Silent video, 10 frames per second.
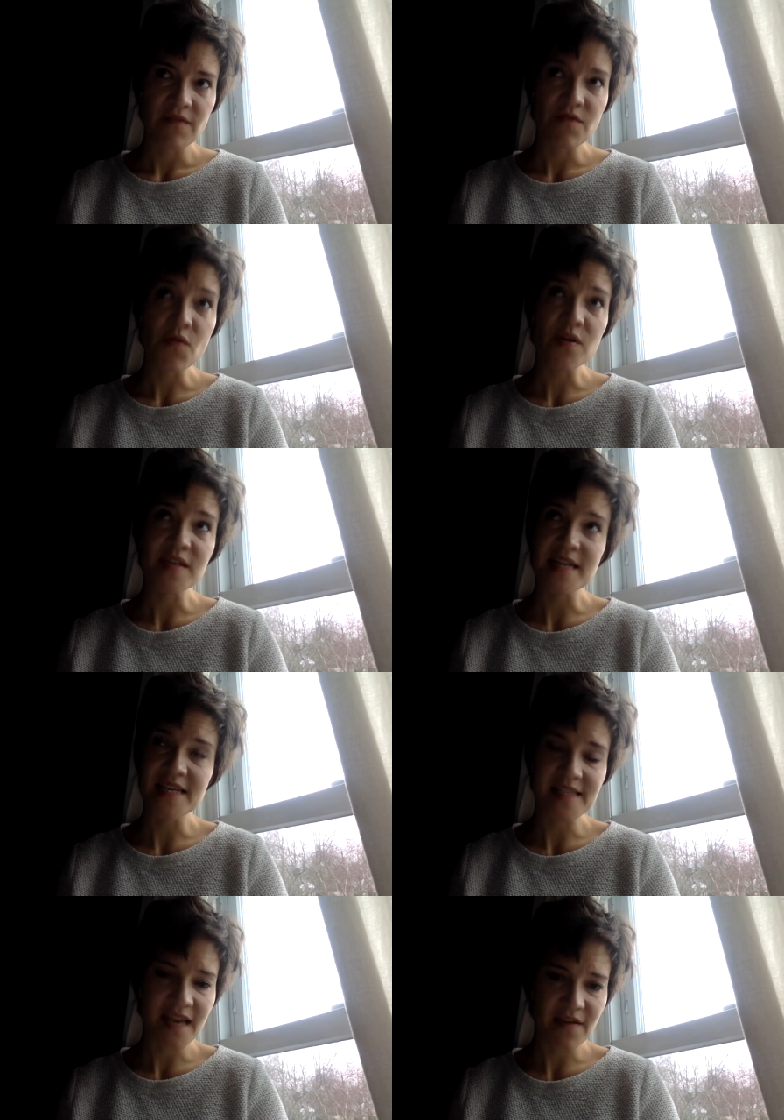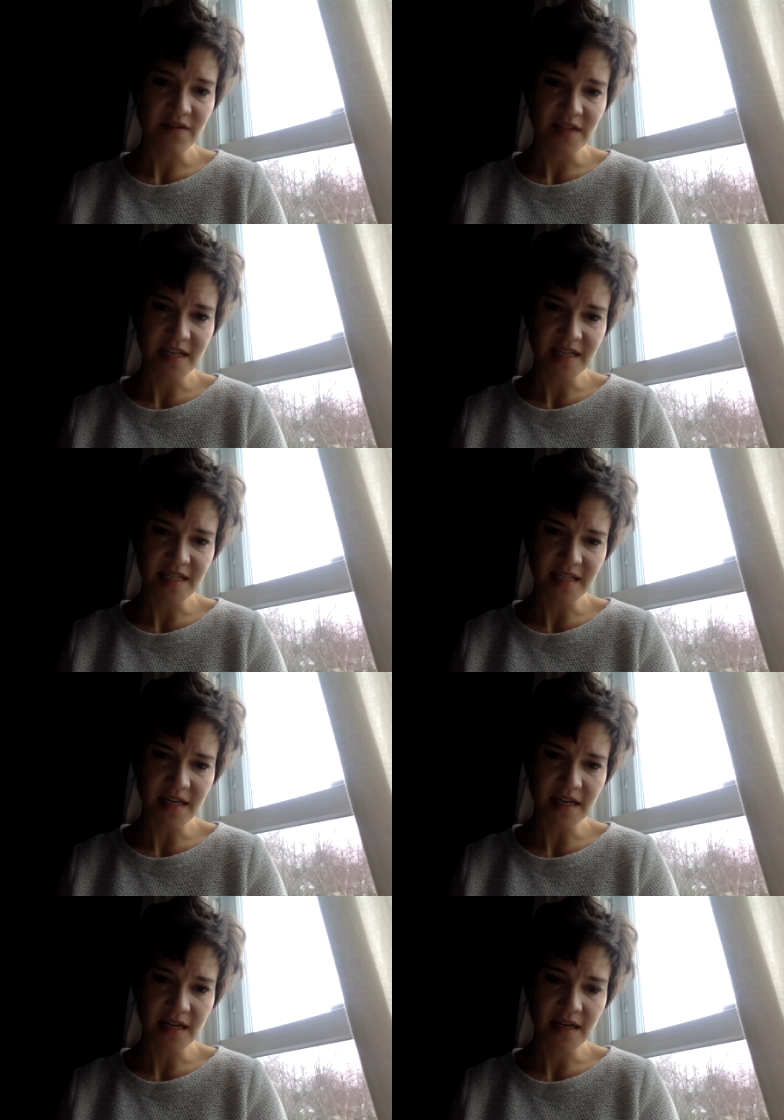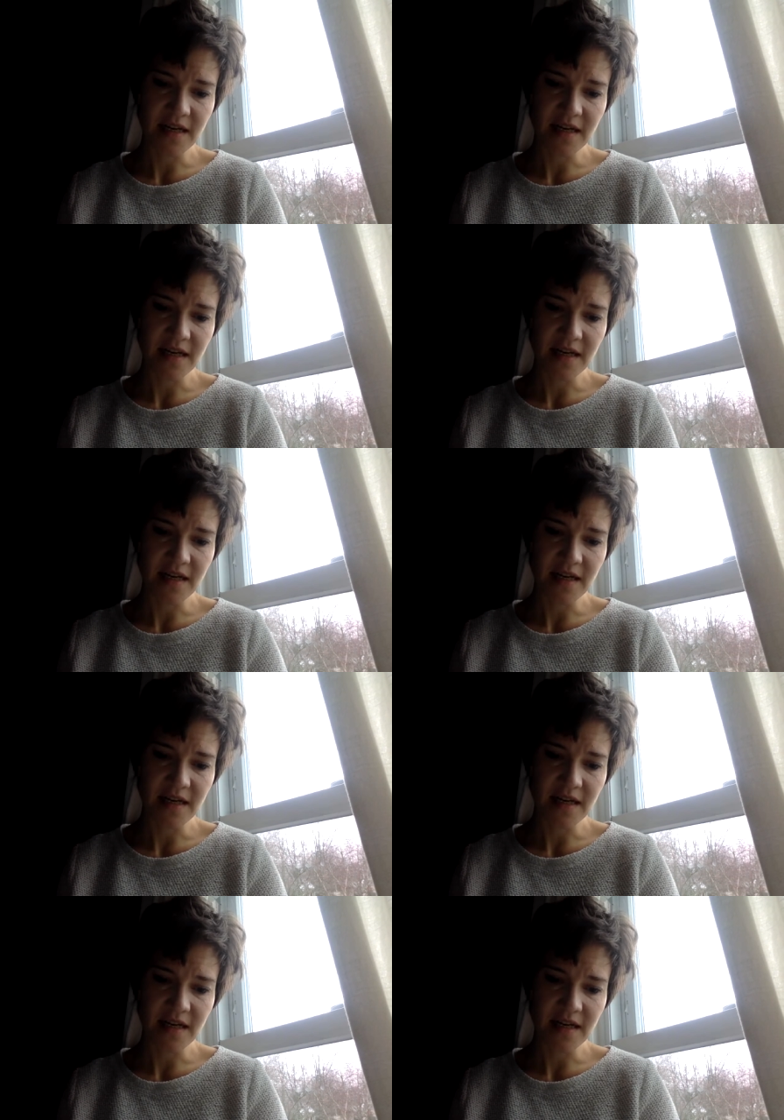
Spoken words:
4 days after he had died